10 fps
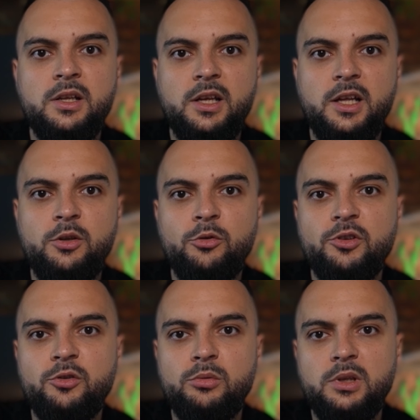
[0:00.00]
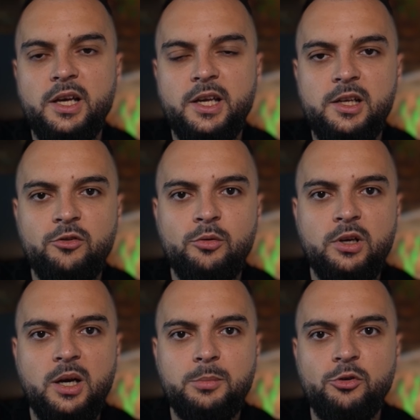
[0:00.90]
and use a tool like
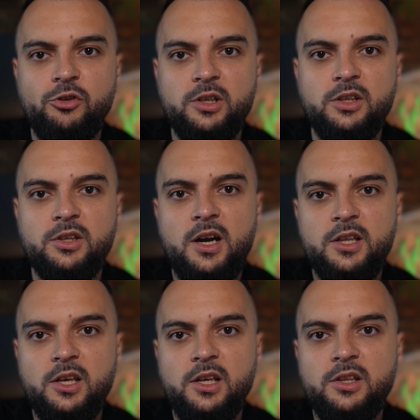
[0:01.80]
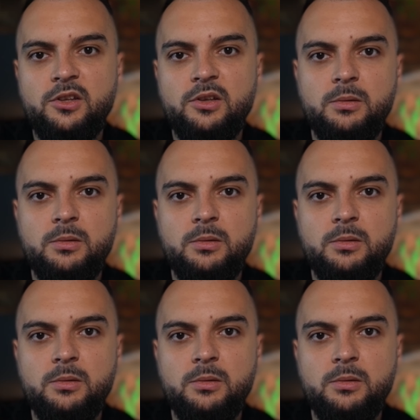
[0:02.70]
NSLOOKUP to check the target.